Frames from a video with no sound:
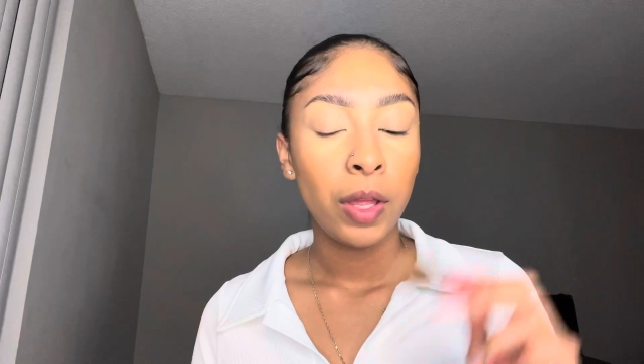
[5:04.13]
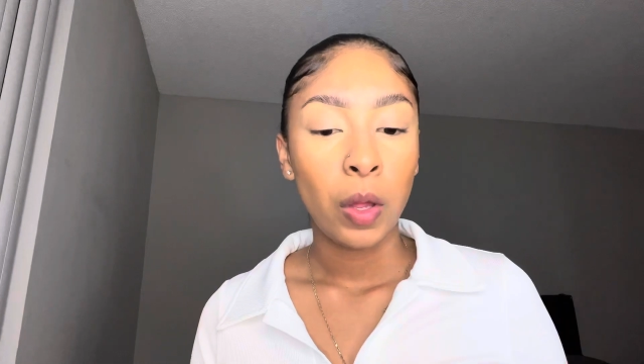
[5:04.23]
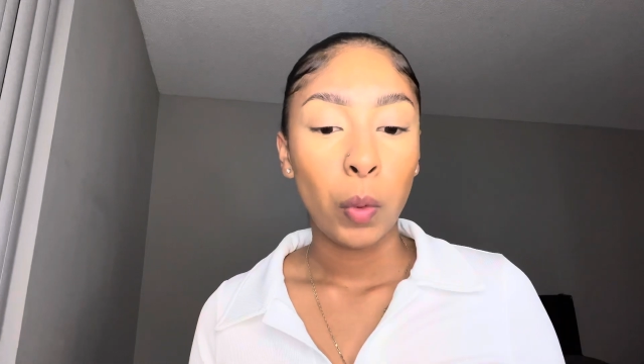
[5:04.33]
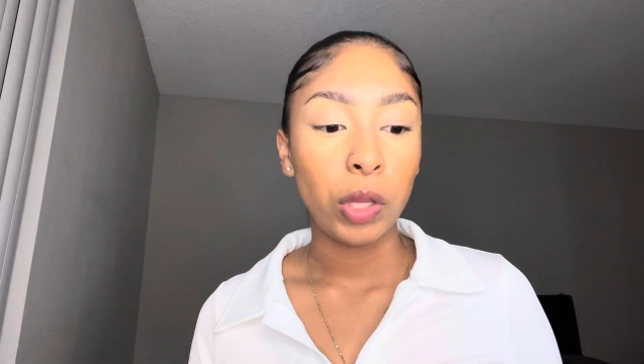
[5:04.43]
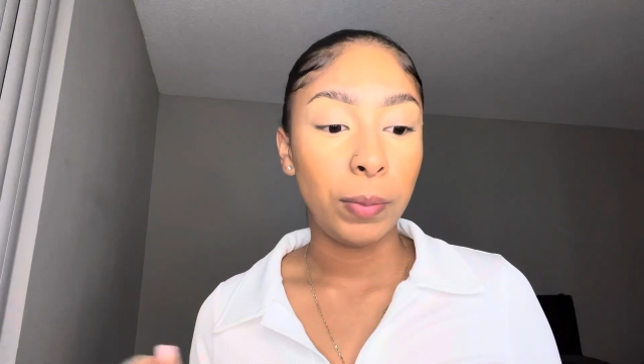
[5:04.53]

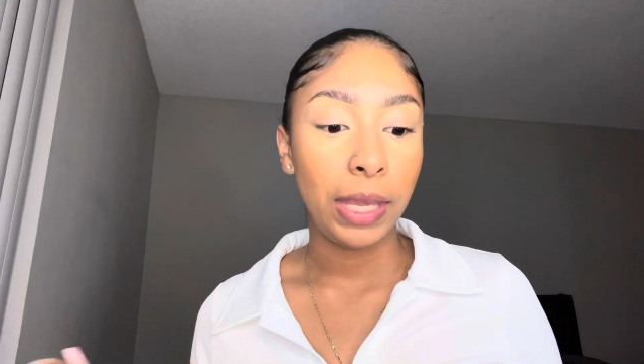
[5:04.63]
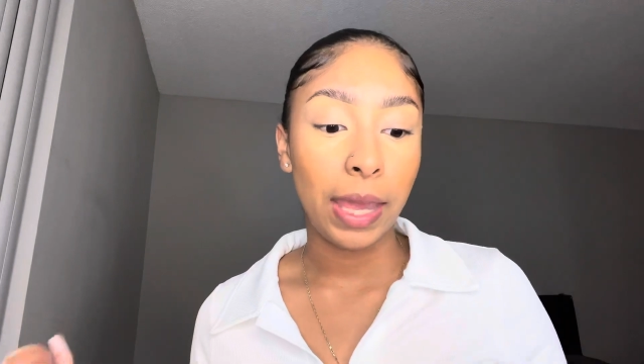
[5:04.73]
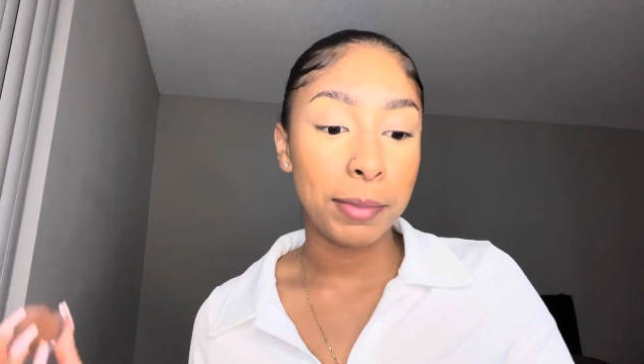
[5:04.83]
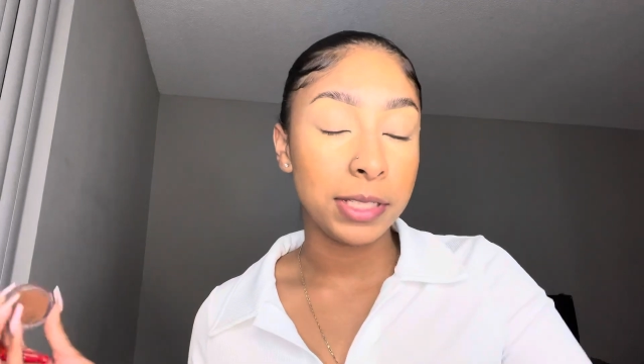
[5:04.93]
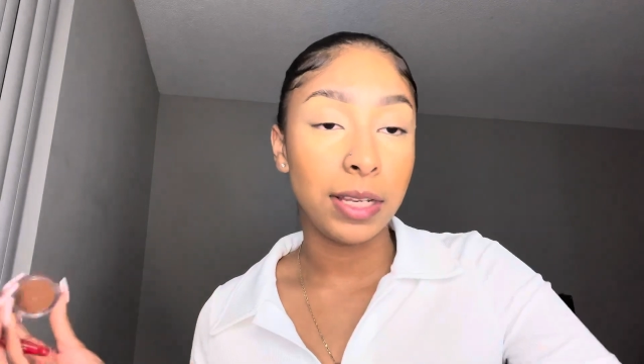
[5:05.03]
with being
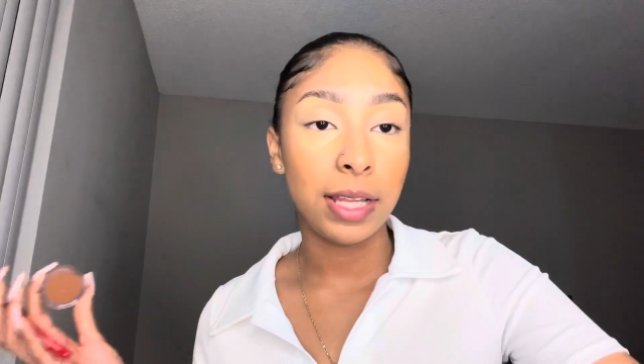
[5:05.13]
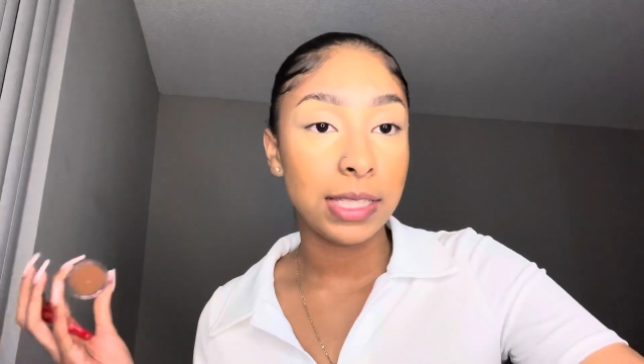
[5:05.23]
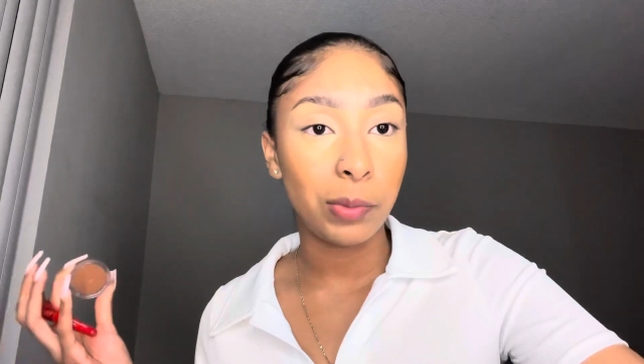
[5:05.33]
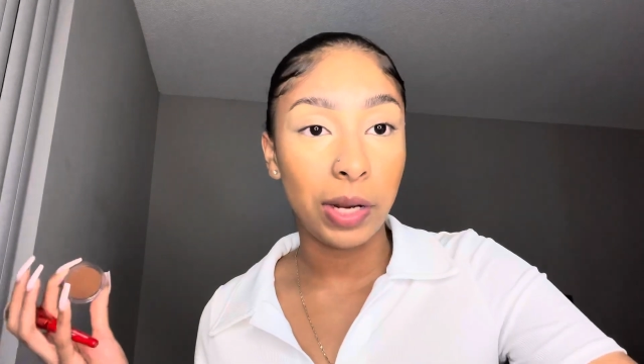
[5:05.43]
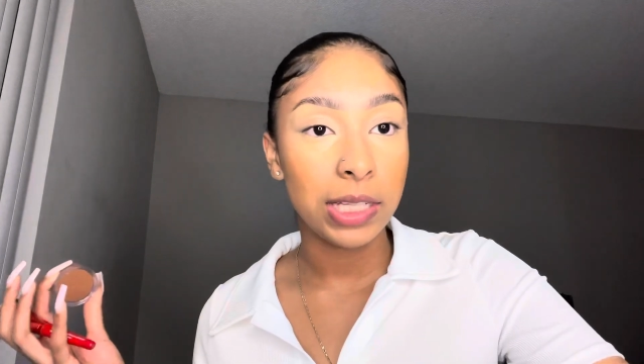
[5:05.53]
able to tell that
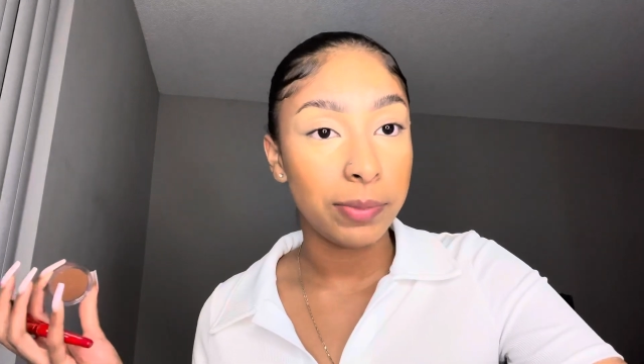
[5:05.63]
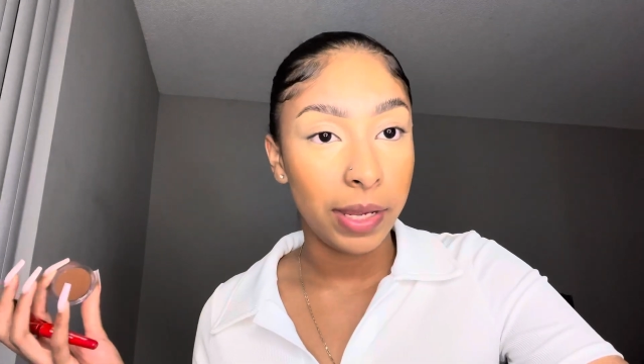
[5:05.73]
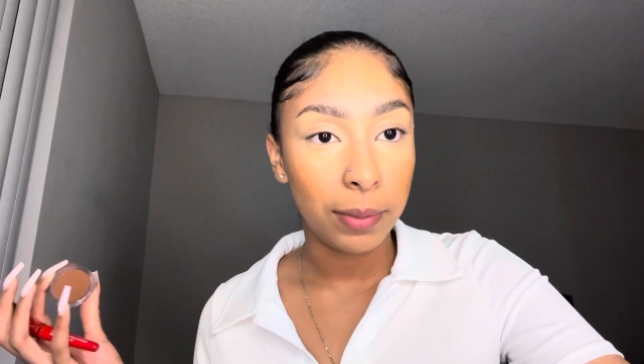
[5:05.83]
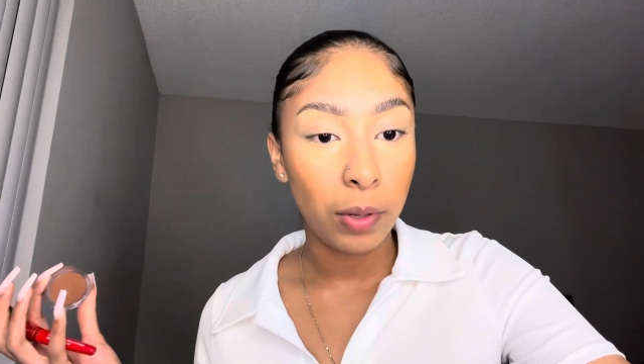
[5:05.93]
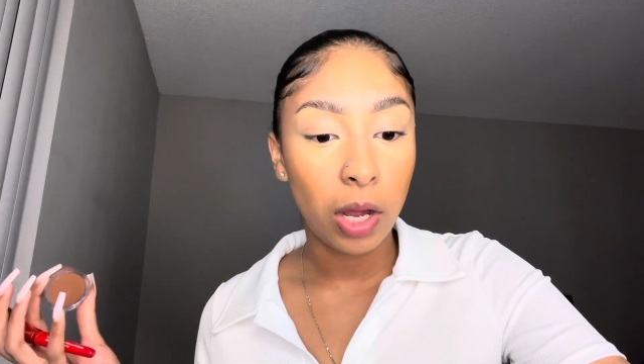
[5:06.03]
someone has
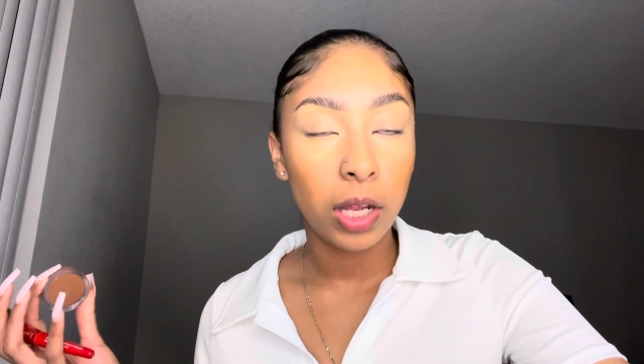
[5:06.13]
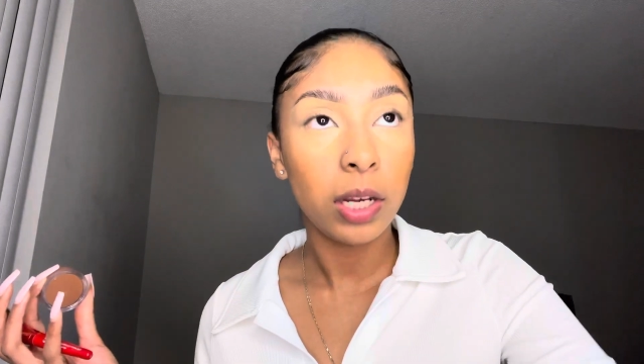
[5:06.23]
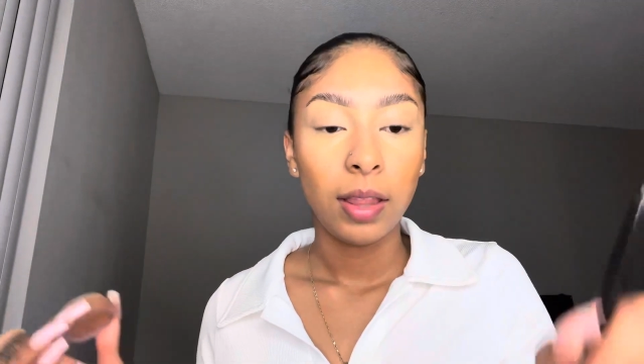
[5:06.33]
makeup on.